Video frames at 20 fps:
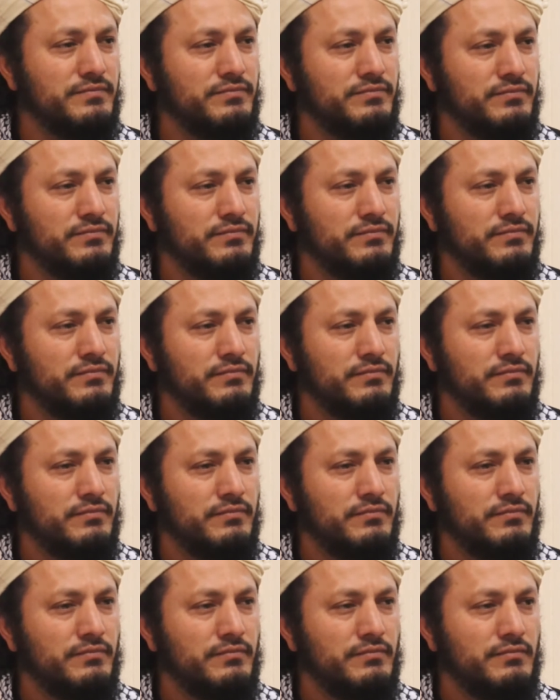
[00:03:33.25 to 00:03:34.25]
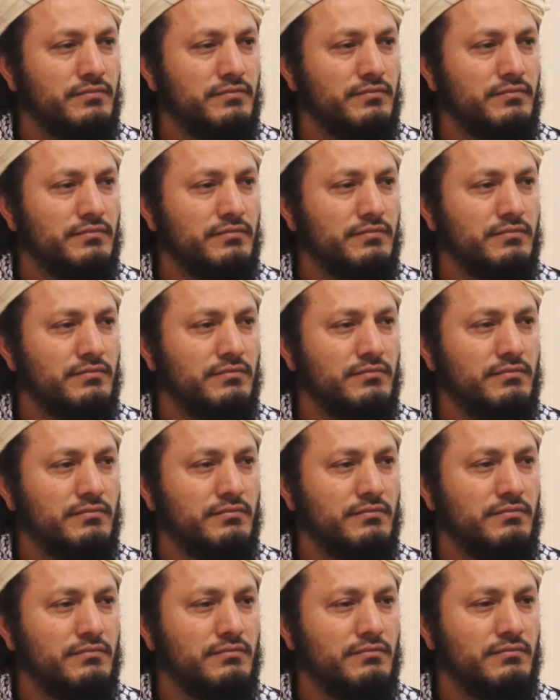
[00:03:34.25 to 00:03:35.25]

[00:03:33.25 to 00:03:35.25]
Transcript: No one is speaking in this clip.